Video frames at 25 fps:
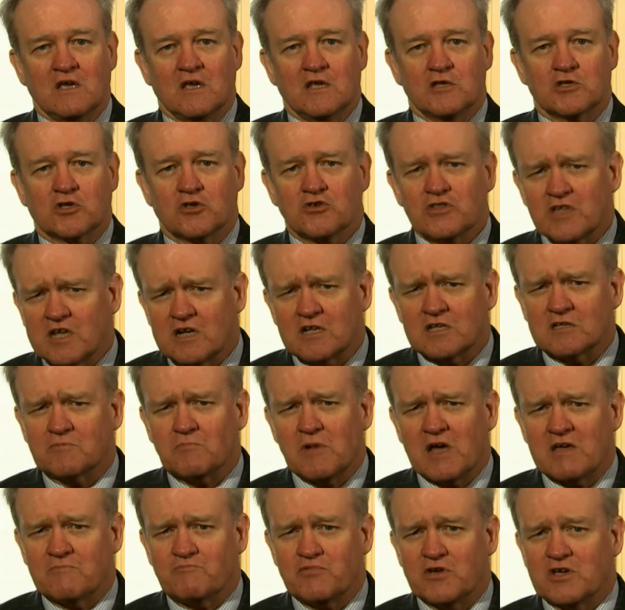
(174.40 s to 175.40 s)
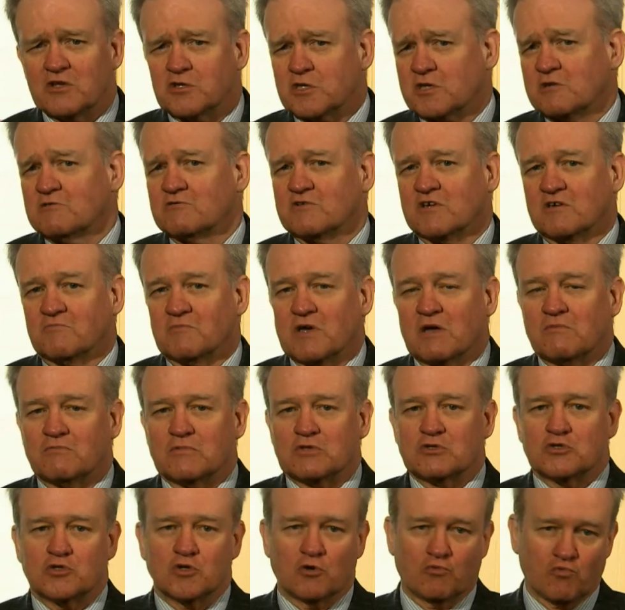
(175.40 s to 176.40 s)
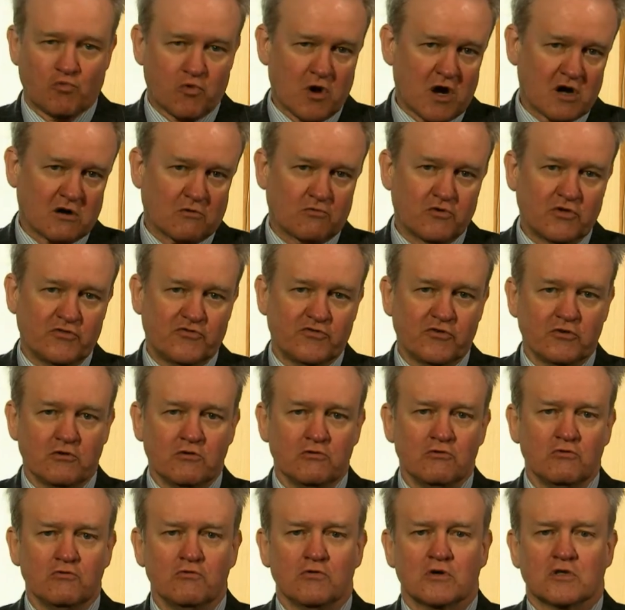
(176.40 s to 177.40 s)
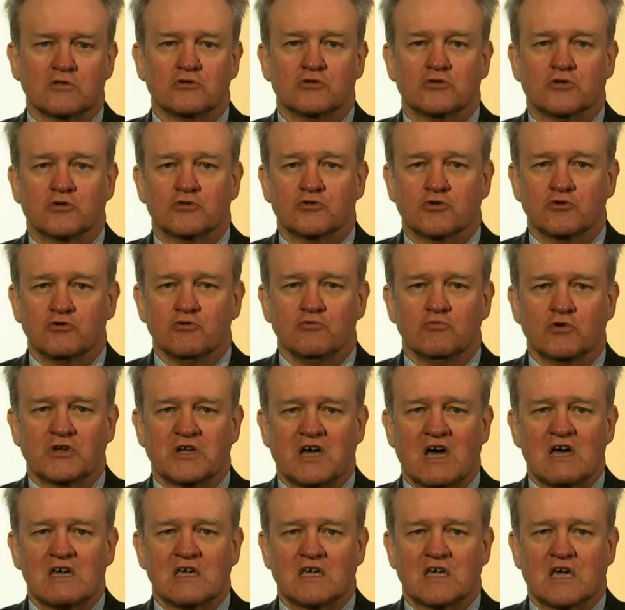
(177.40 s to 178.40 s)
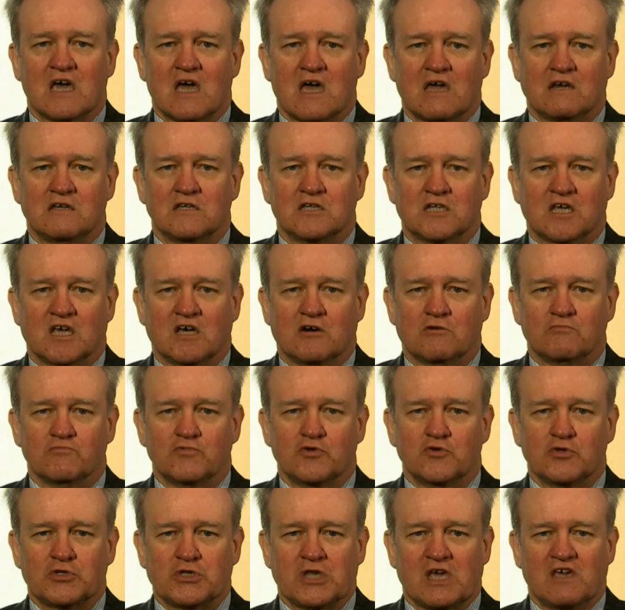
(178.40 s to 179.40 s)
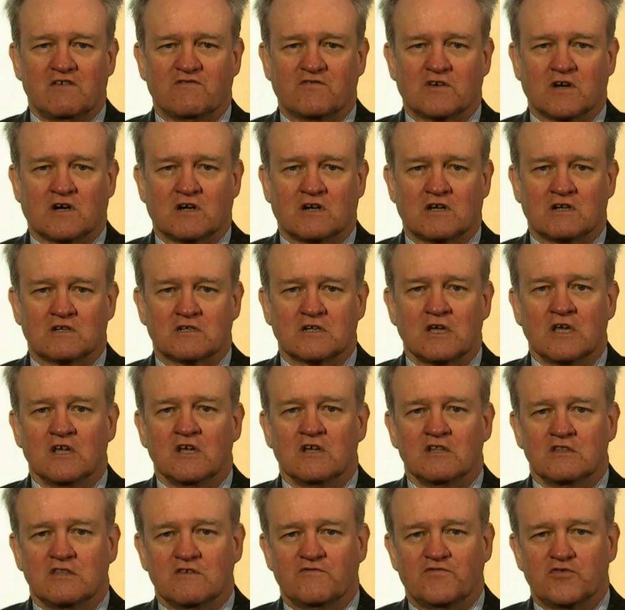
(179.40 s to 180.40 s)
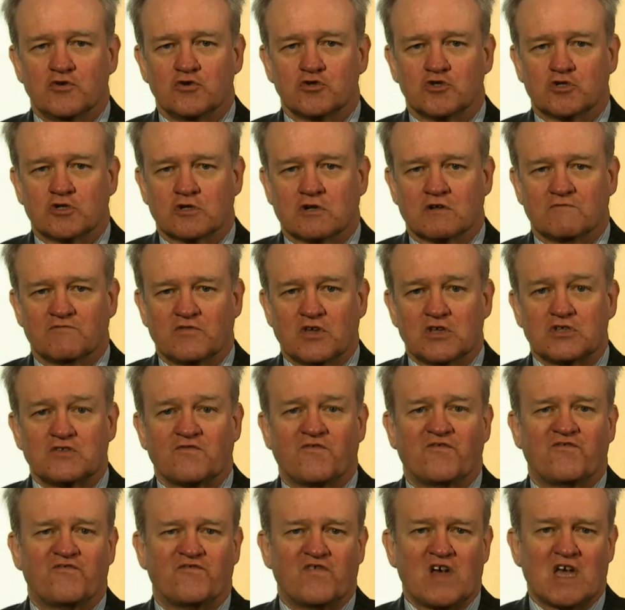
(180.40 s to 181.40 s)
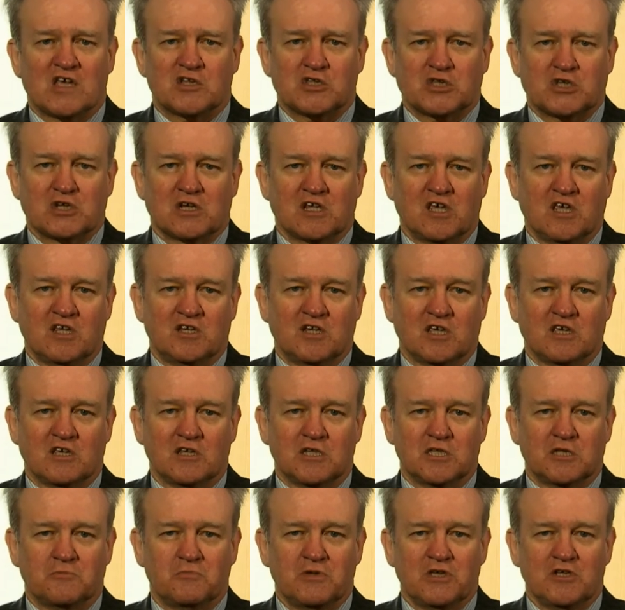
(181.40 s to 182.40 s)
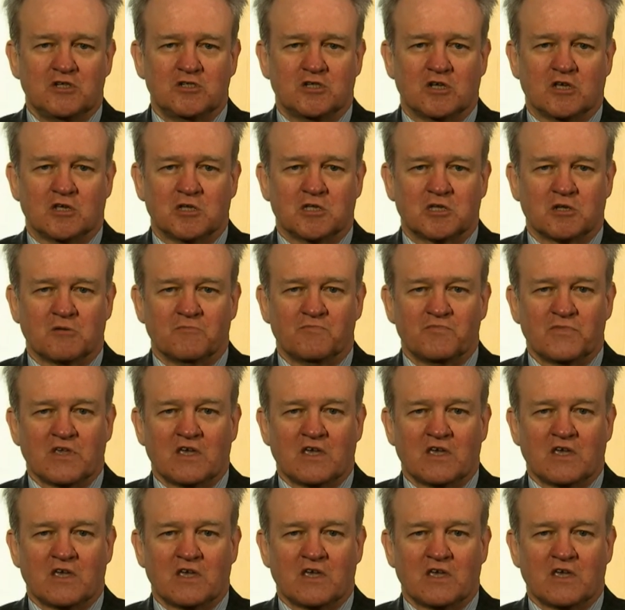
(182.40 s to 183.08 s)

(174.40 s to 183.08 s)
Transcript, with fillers: So that is my personal commitment to work with you and to do what I can to help you safeguard the future of this fascinating species.